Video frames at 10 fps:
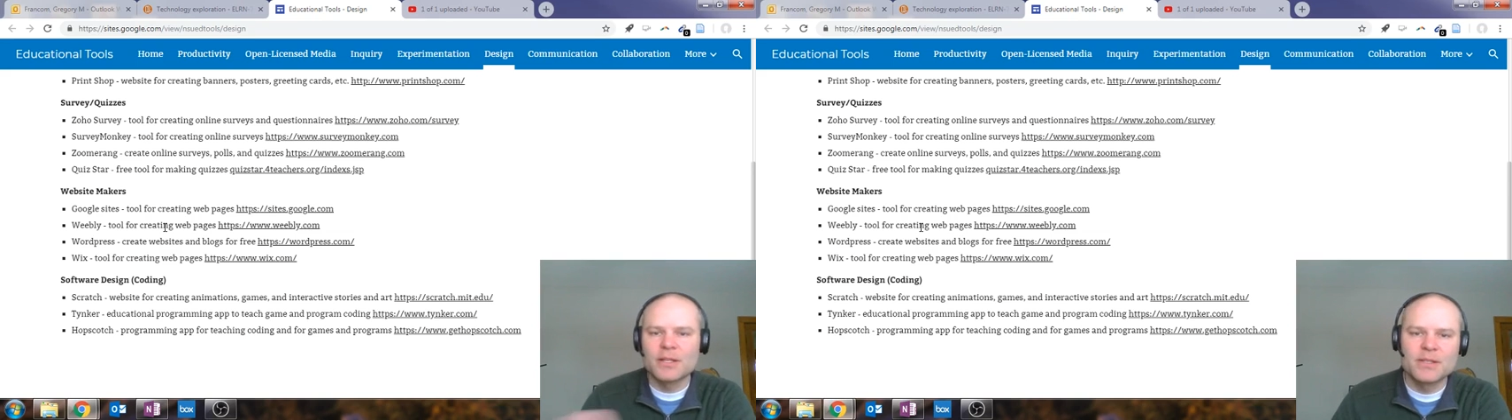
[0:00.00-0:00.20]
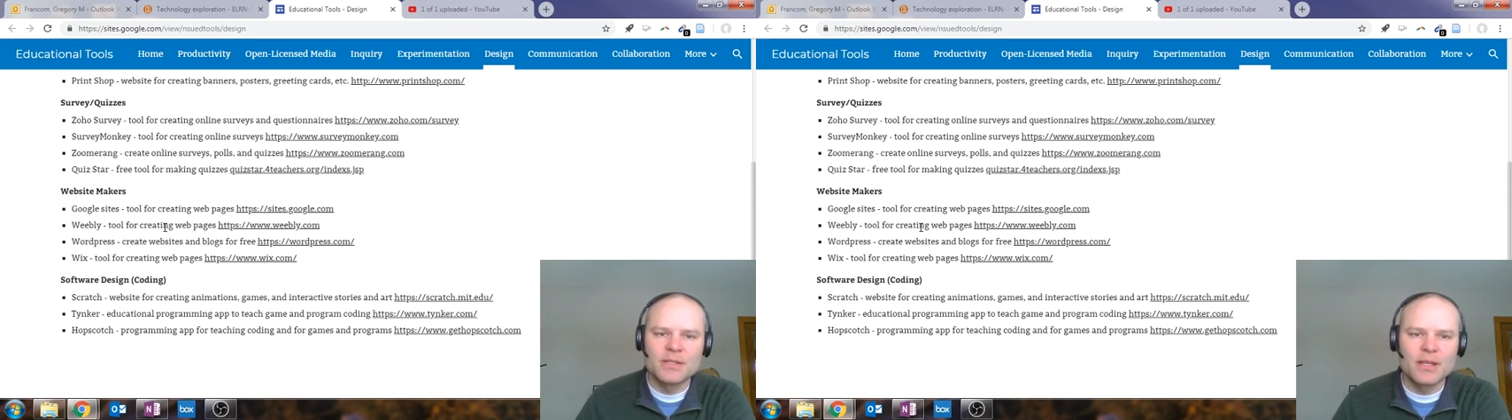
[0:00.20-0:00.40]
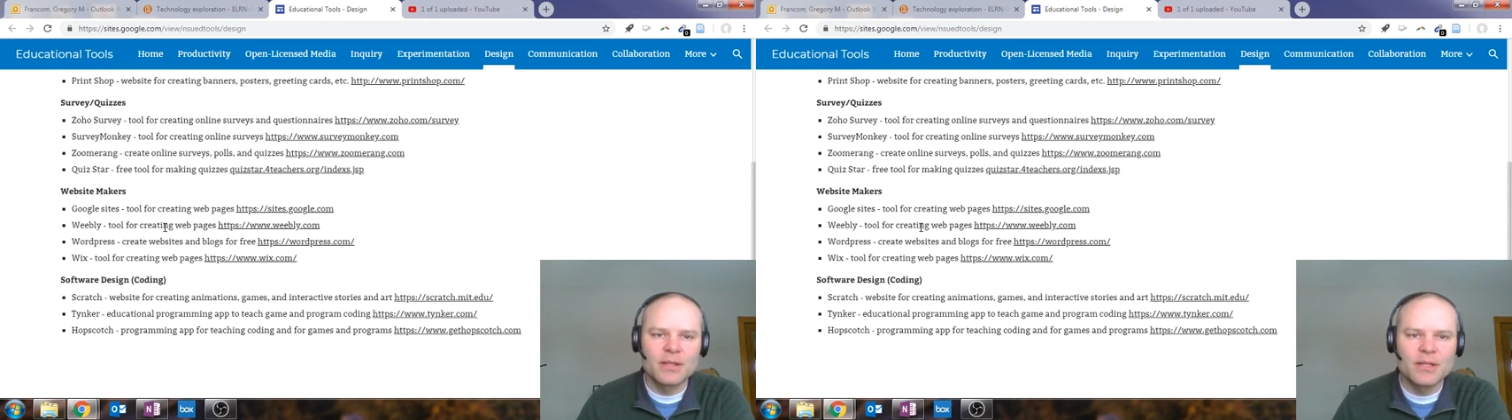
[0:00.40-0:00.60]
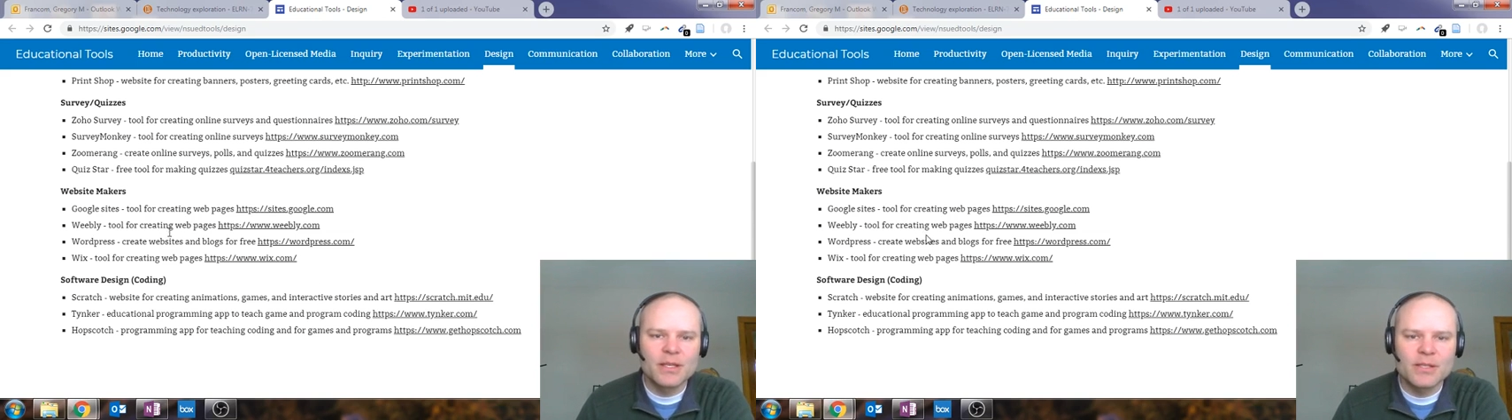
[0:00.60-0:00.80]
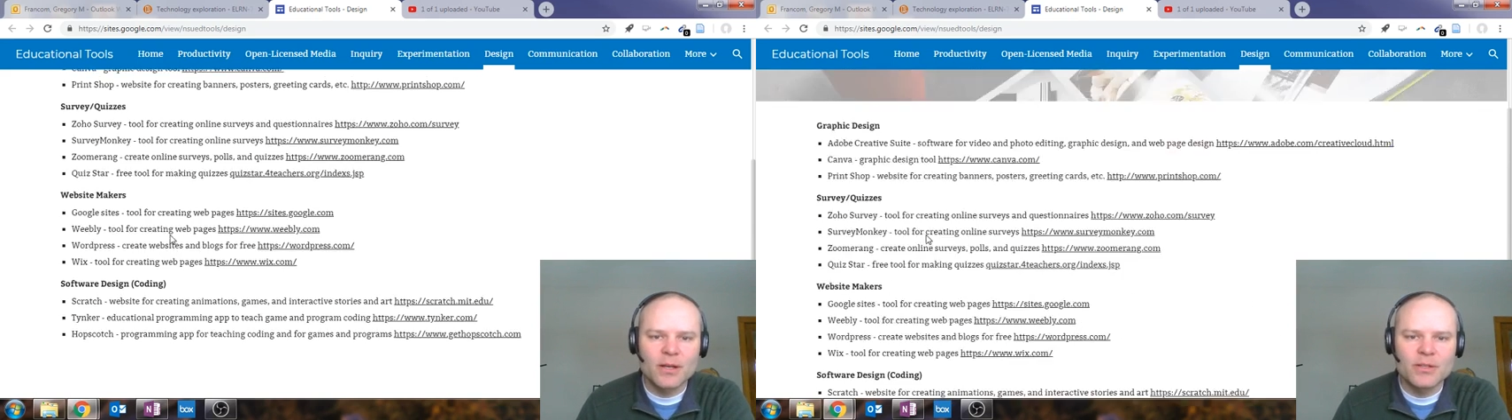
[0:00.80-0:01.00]
is that
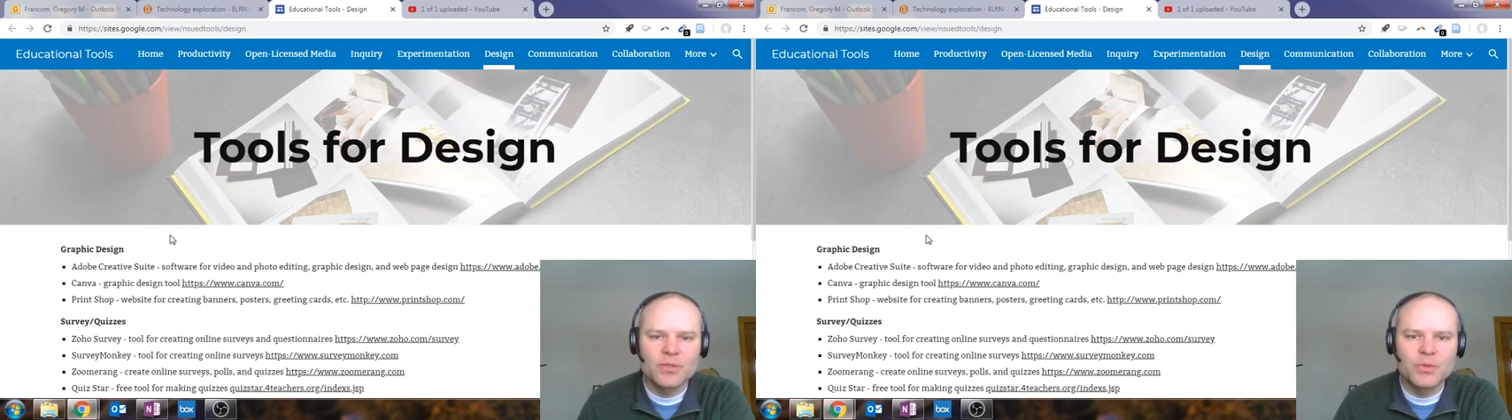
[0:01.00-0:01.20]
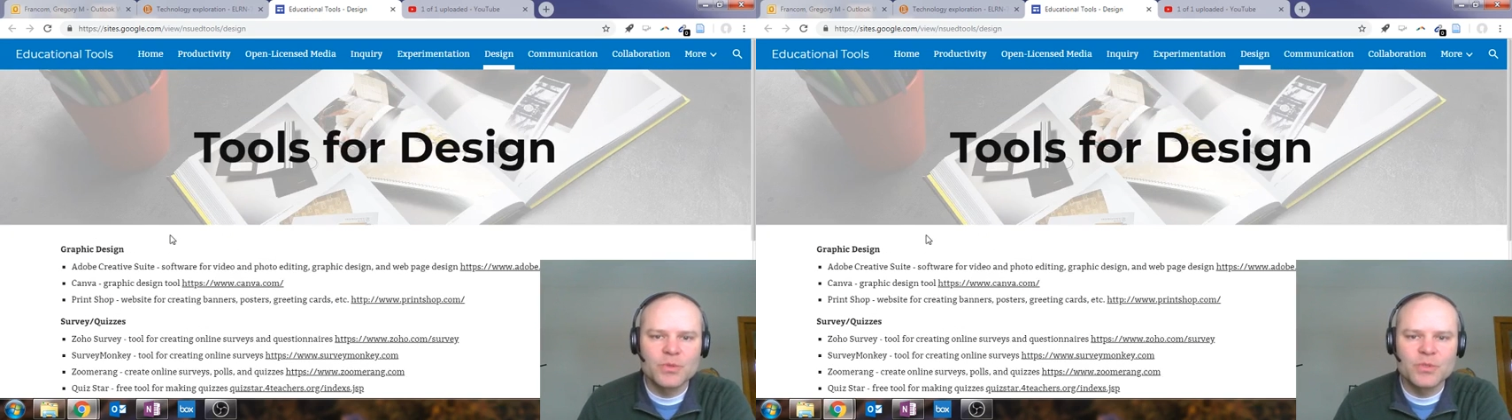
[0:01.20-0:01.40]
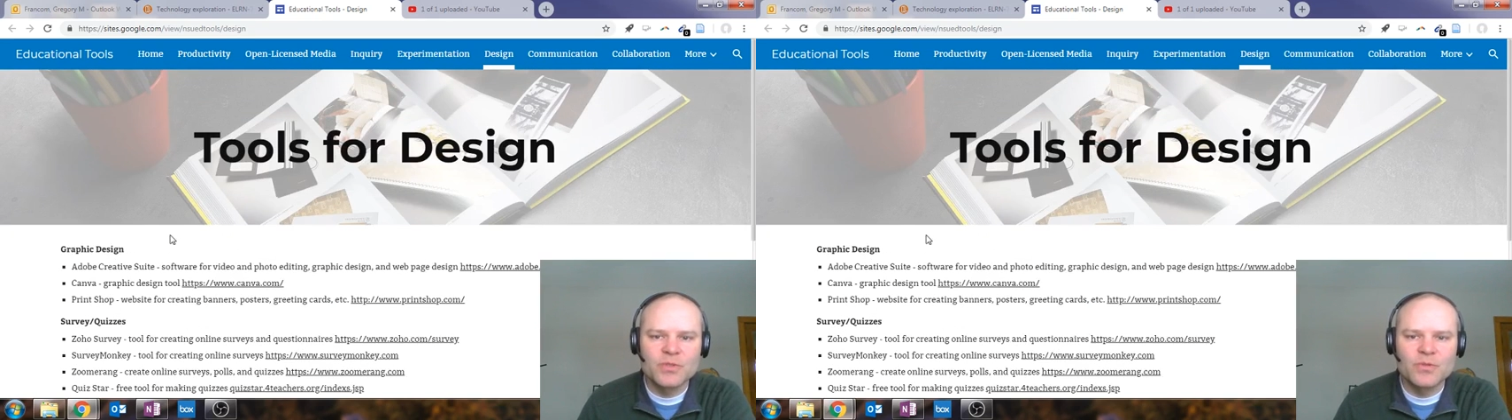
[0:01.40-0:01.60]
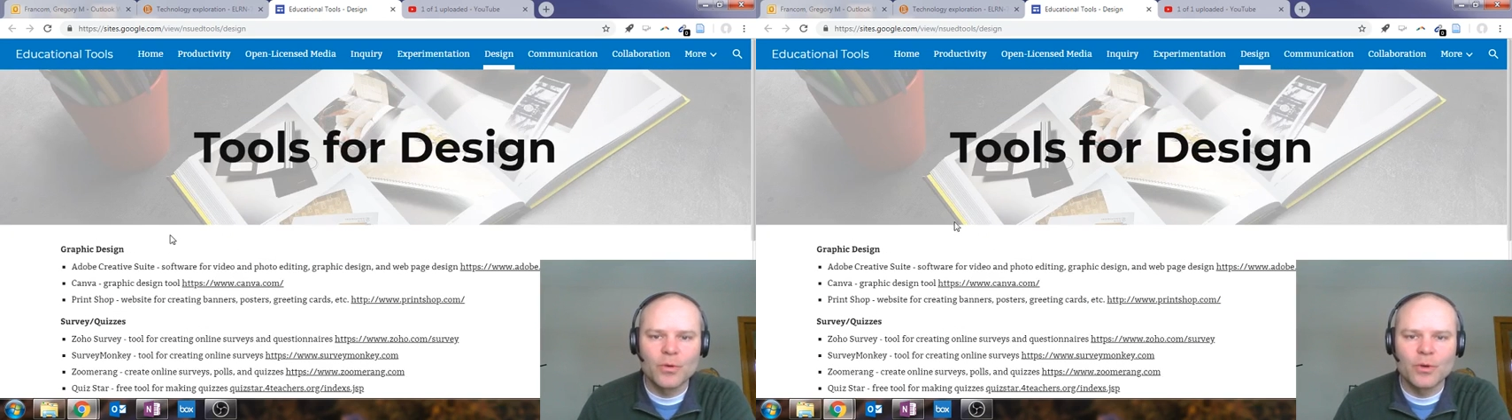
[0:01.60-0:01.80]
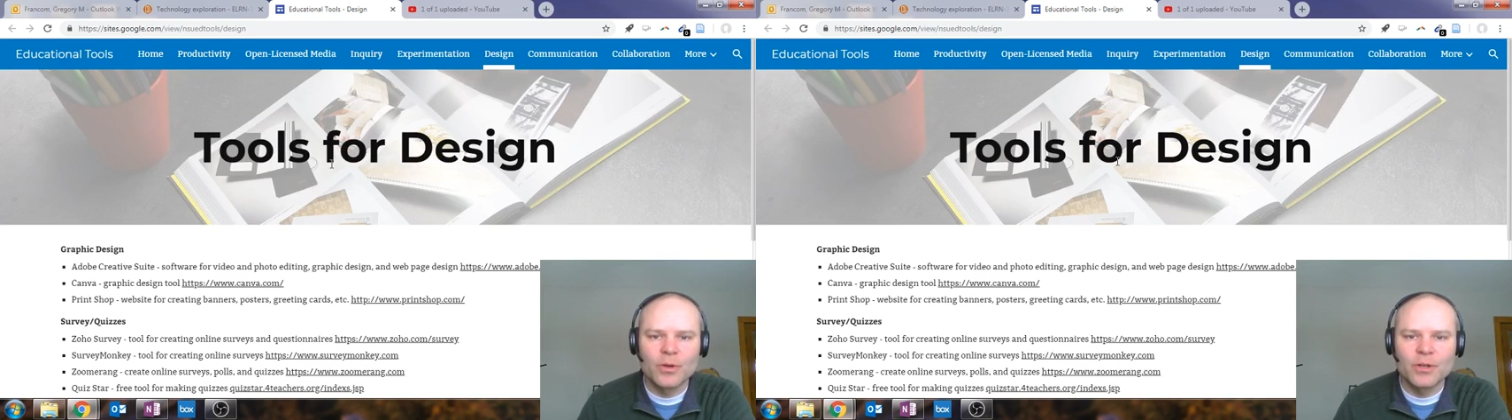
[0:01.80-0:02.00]
these are tools
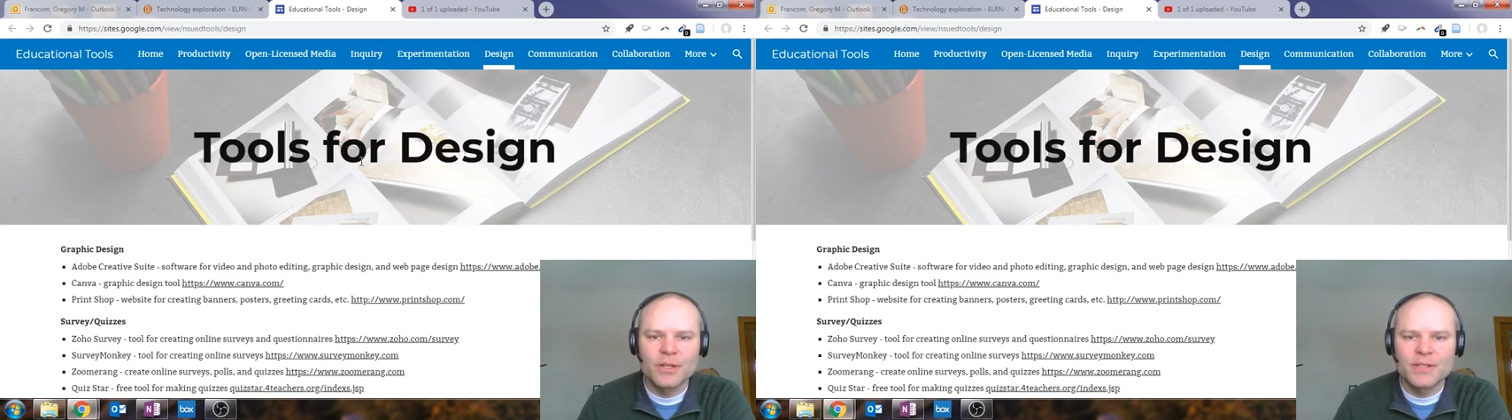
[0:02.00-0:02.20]
for,